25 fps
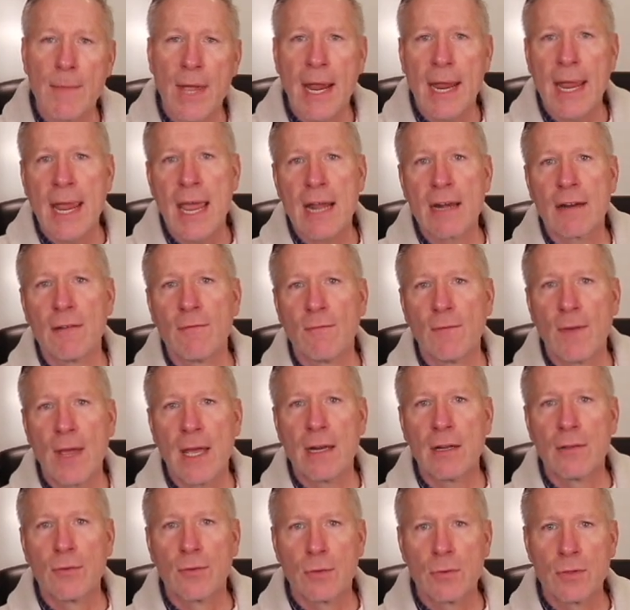I had it
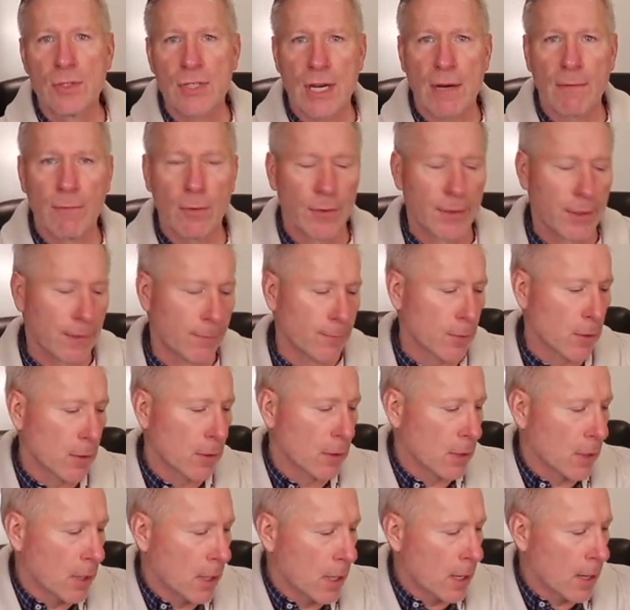vetted through several
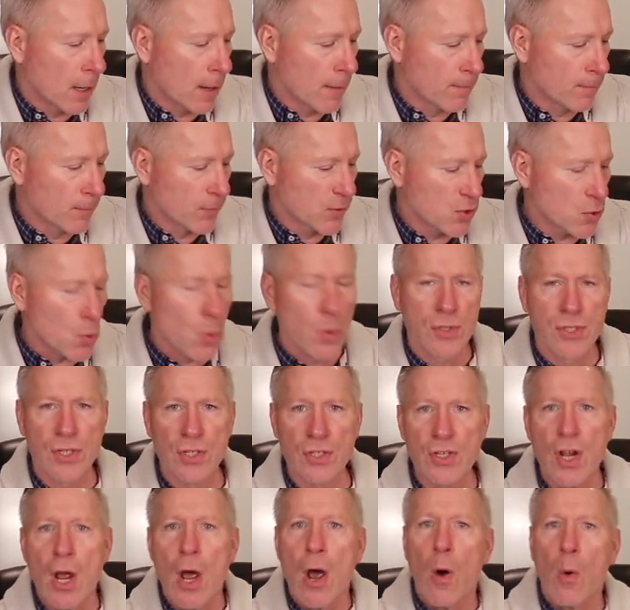different um,
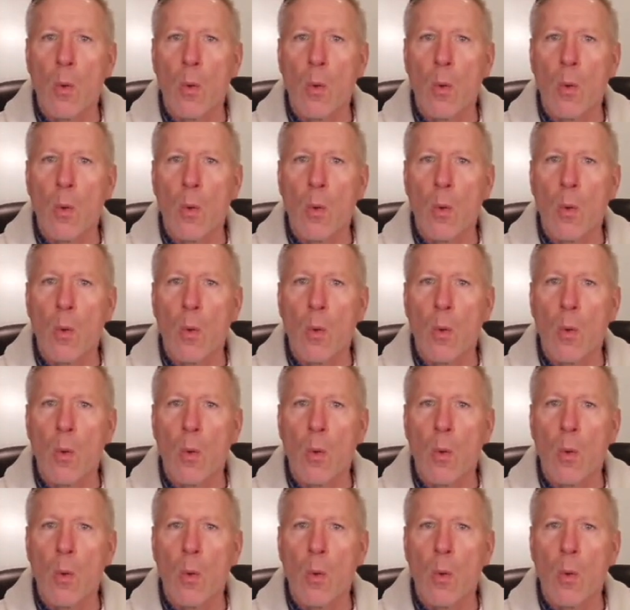sources.